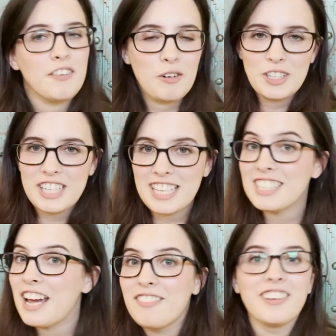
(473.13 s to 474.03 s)
Of course, she has
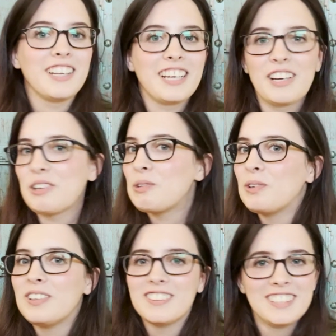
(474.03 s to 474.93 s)
to have a, like a
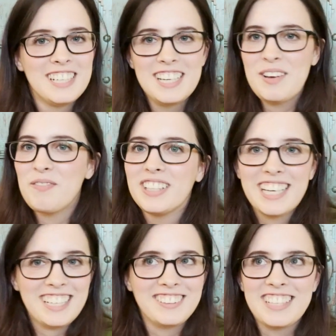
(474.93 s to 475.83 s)
cool
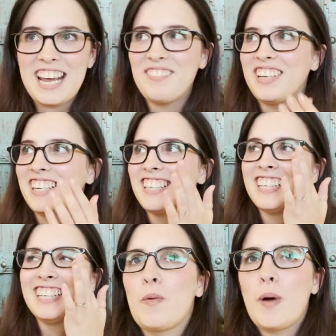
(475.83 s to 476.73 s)
millennial name
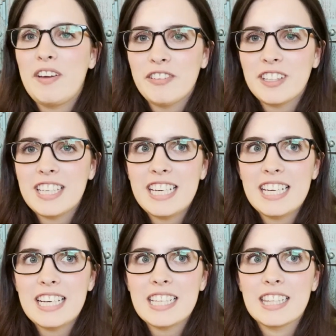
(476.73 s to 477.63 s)
here.
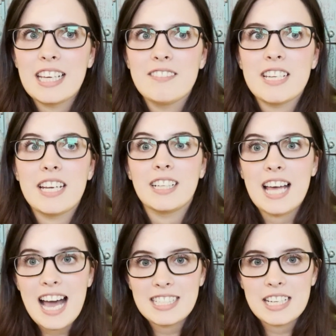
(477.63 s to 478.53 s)
Waverly lives in
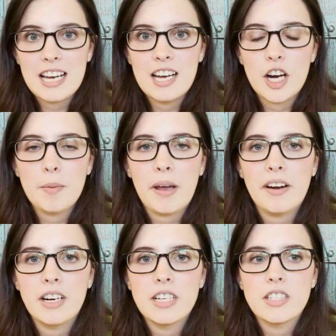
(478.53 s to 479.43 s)
Alaska. Her
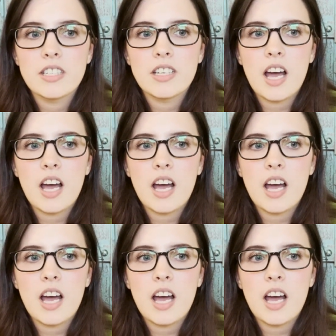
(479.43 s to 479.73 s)
parents